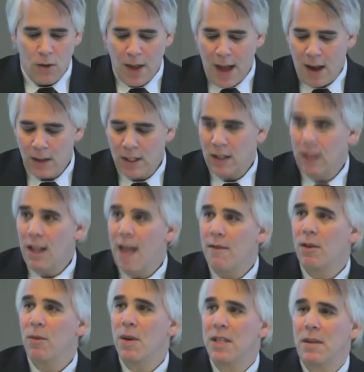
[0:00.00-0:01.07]

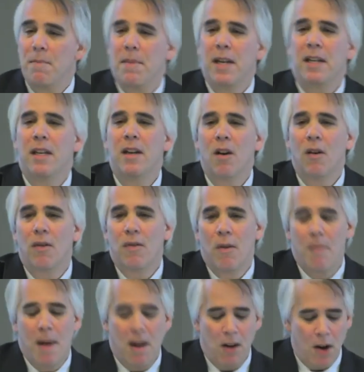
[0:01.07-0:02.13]
2011 was a big year for
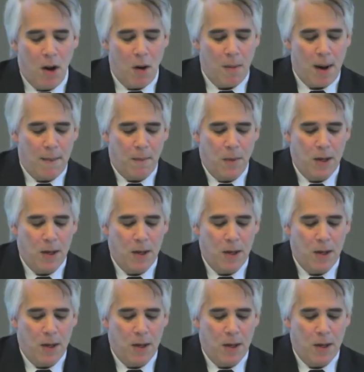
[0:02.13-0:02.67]
melanoma.